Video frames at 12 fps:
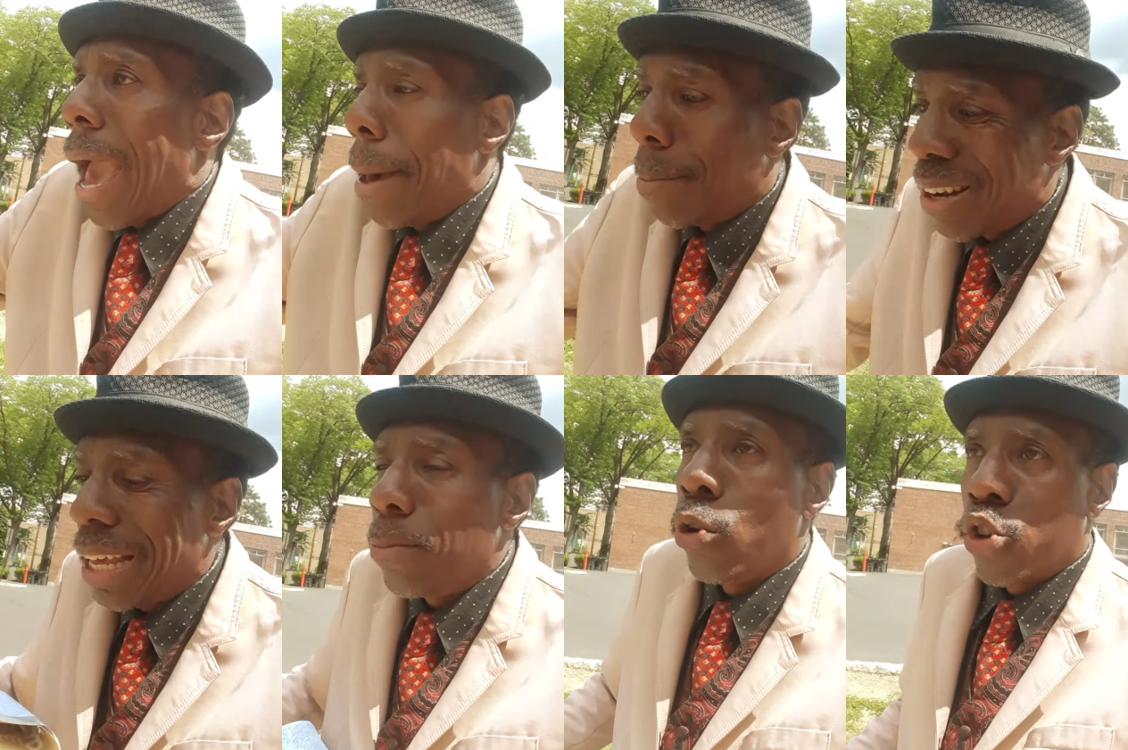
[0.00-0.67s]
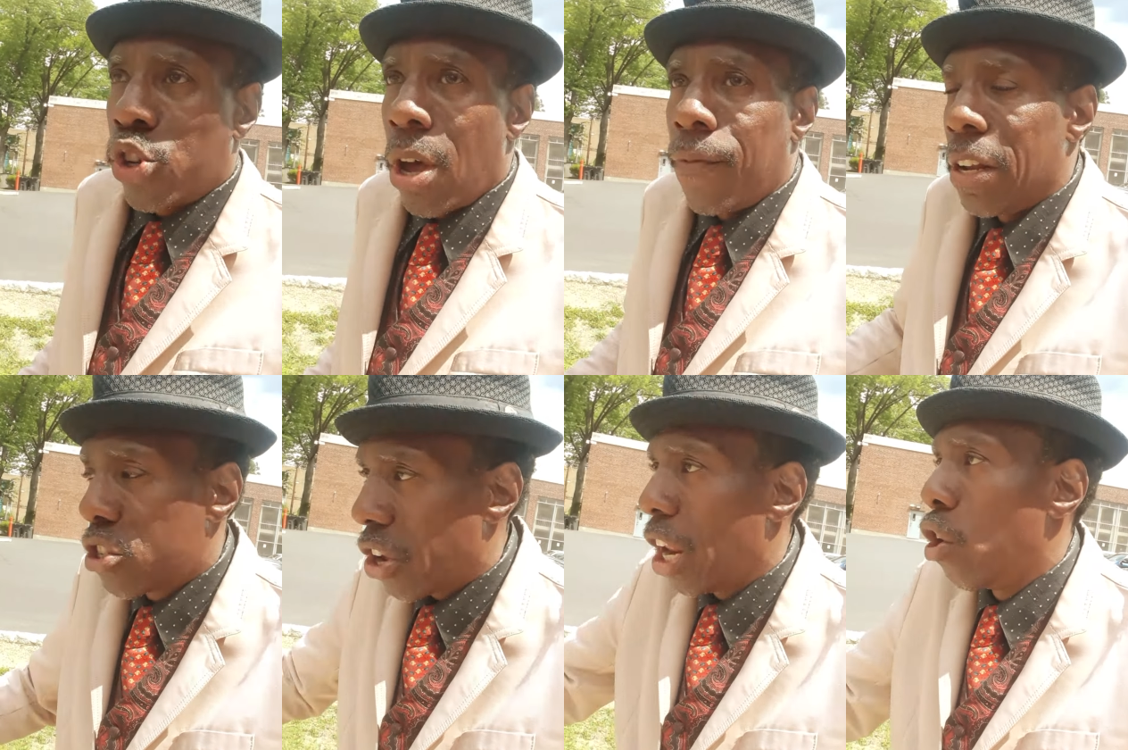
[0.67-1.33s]
and blame yourself
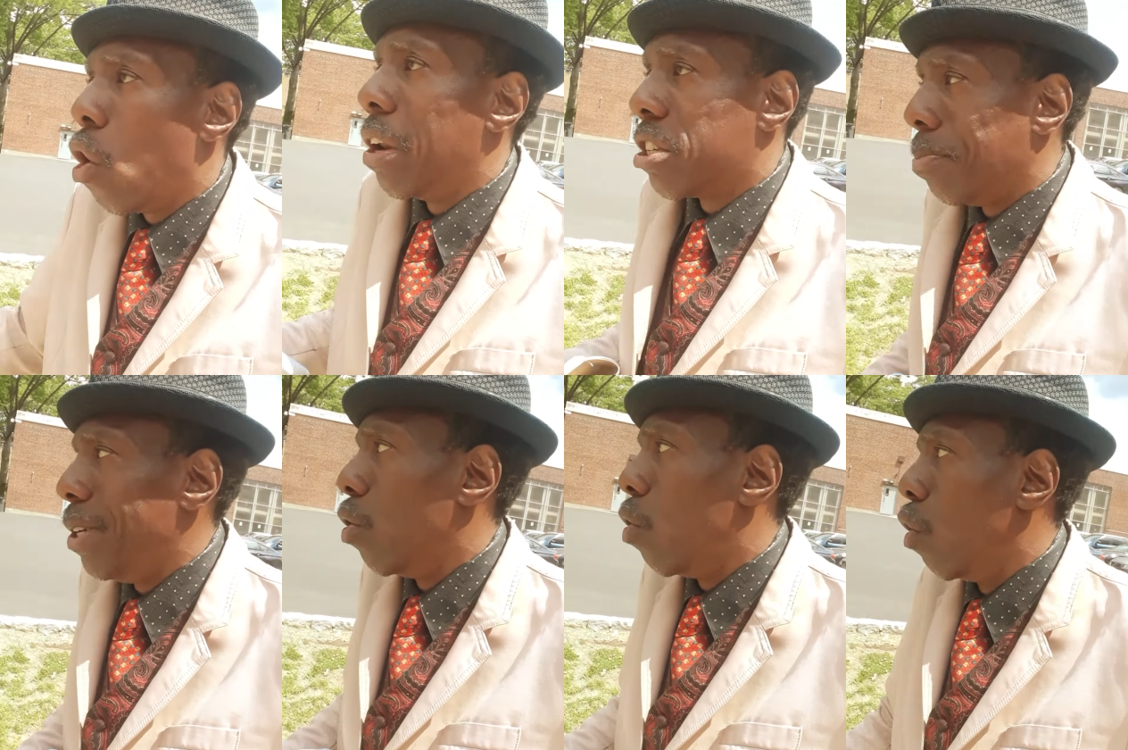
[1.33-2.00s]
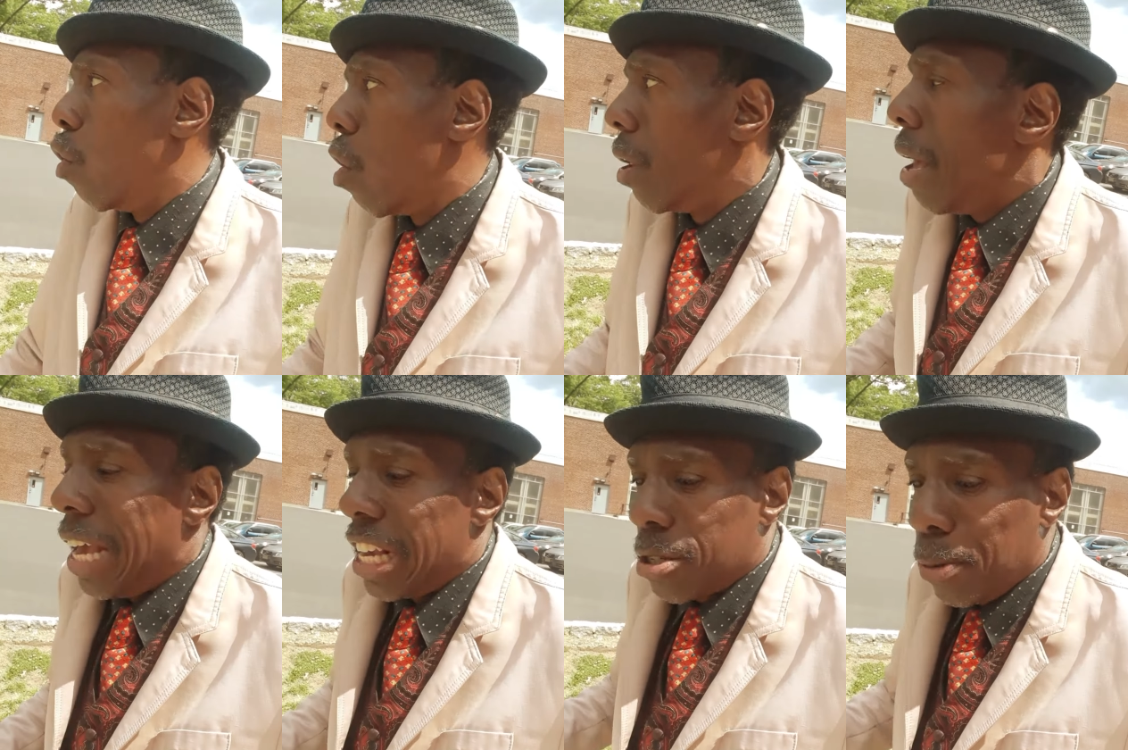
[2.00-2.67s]
and say, Lord, it's me, oh Lord,
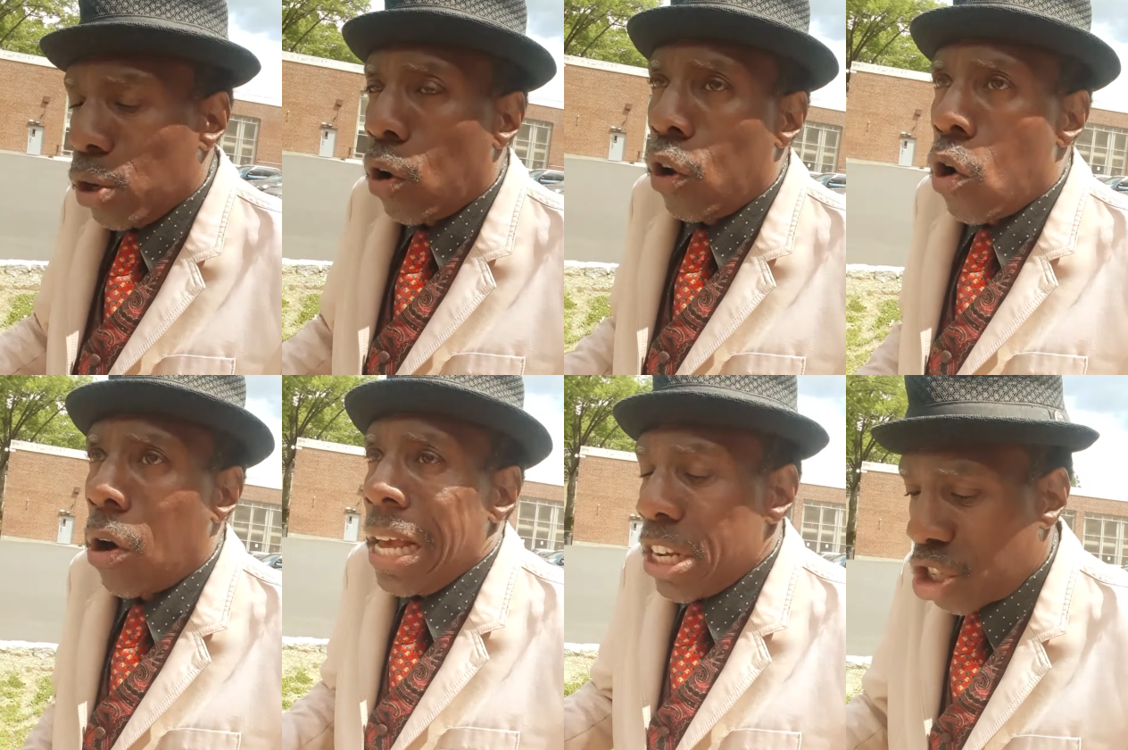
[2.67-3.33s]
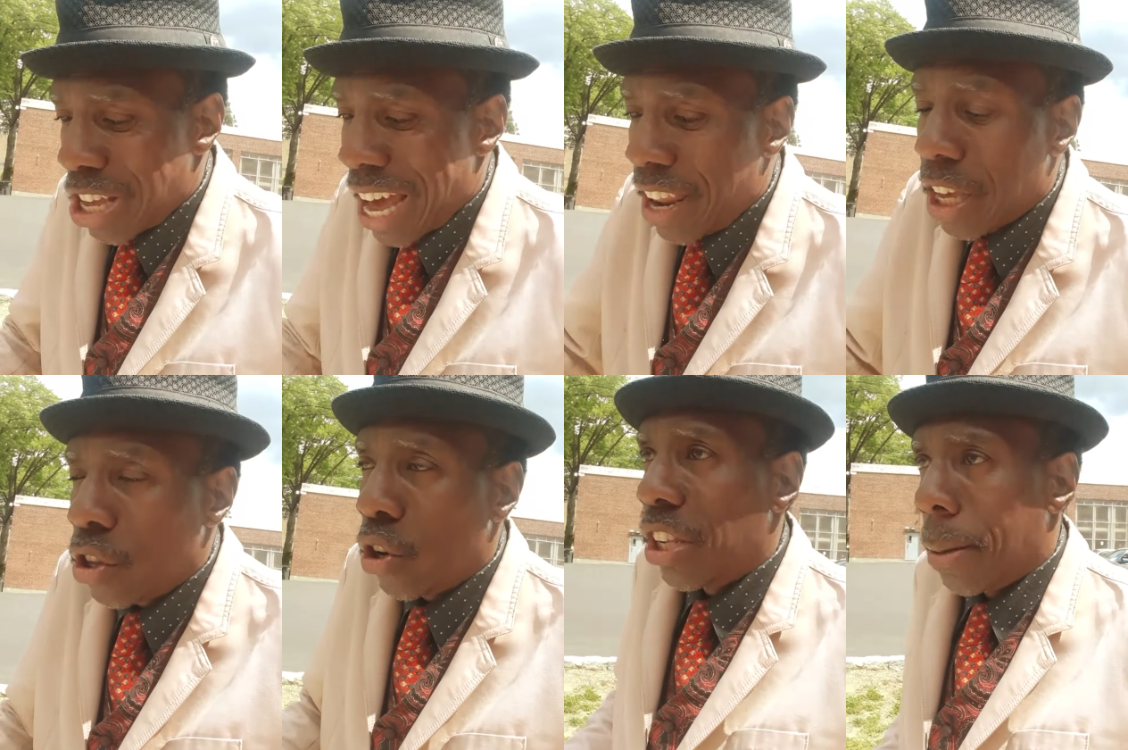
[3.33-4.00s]
it's me, oh Lord, standing
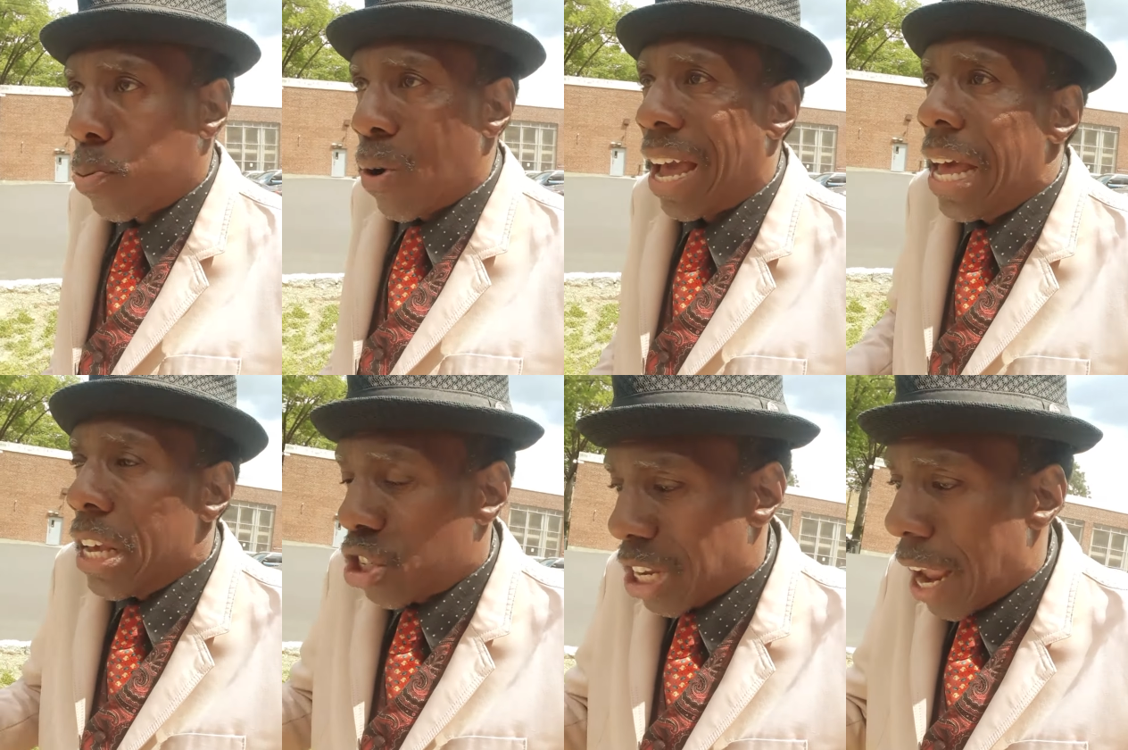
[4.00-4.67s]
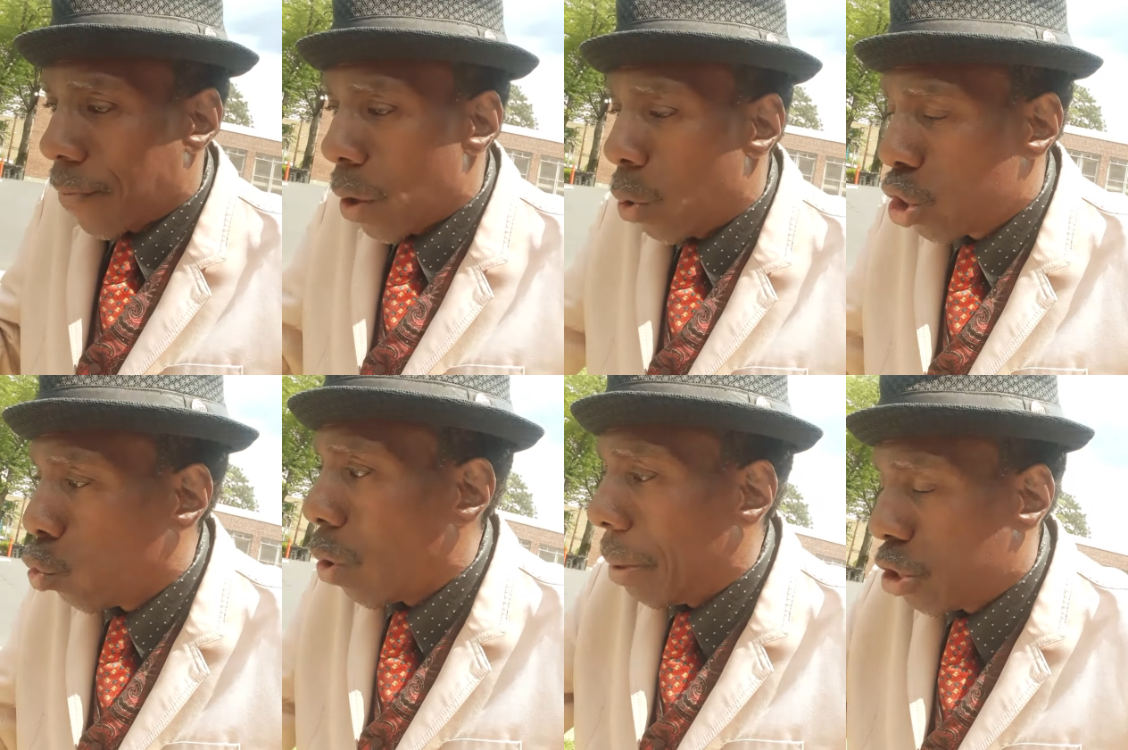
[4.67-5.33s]
in the need of prayer. Same thing with
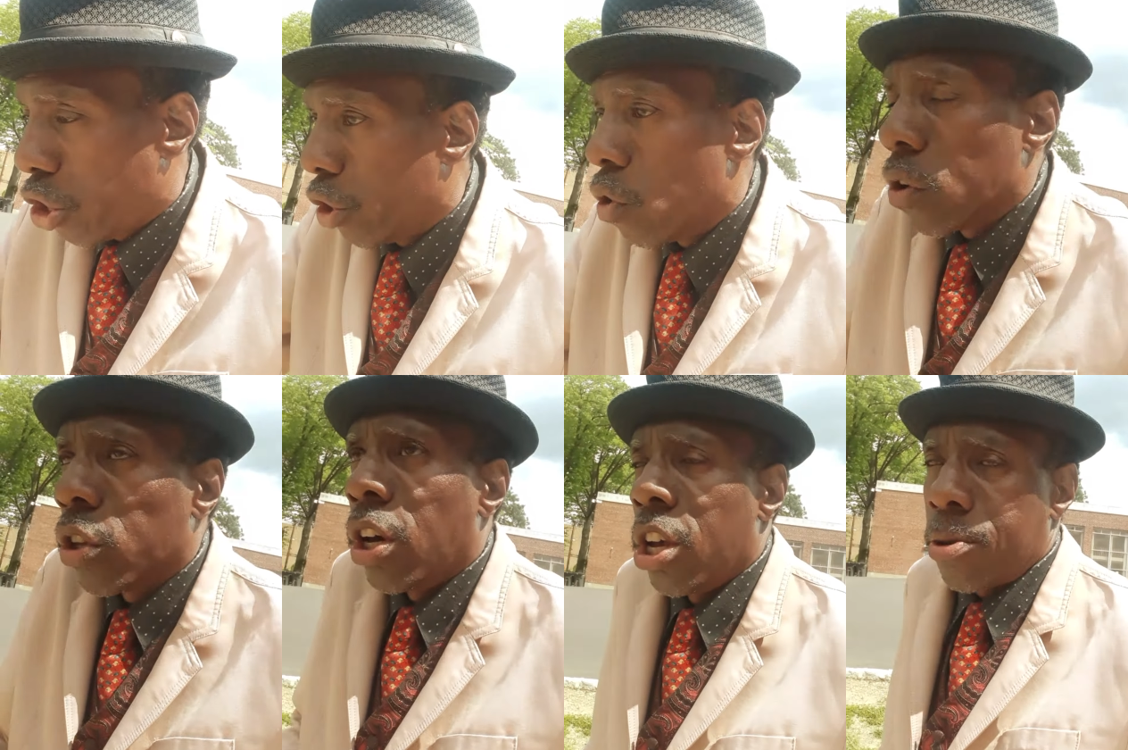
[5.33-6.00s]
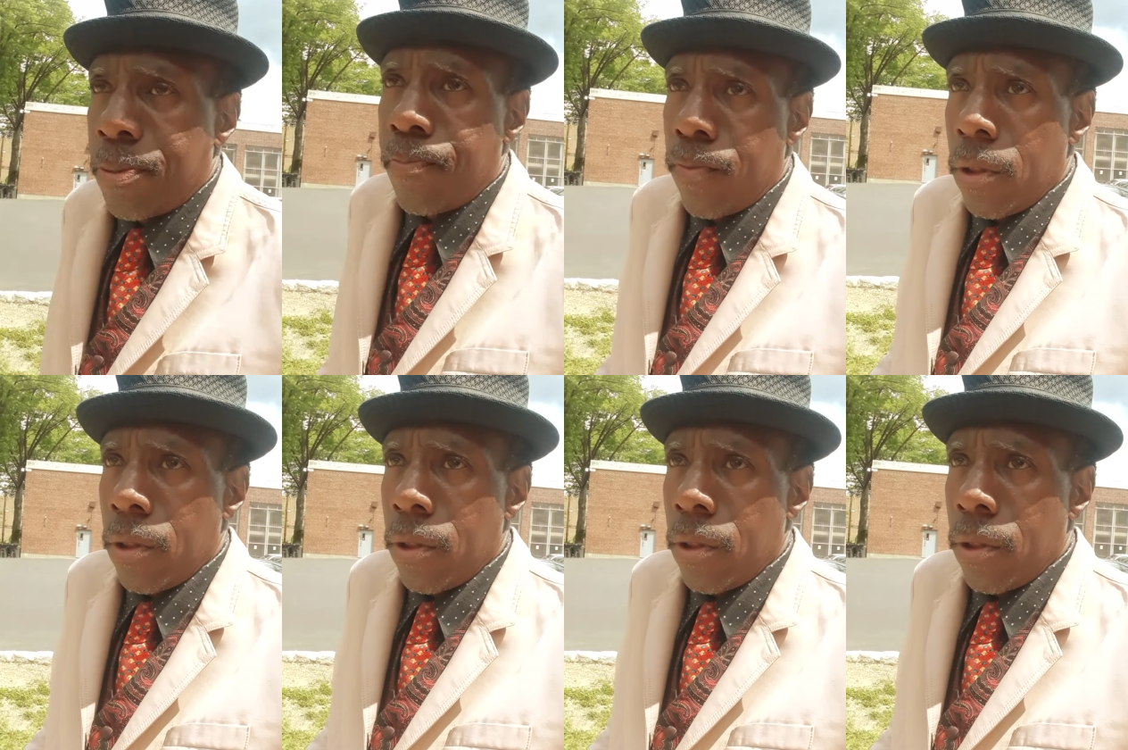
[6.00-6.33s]
you women cheating on your husband.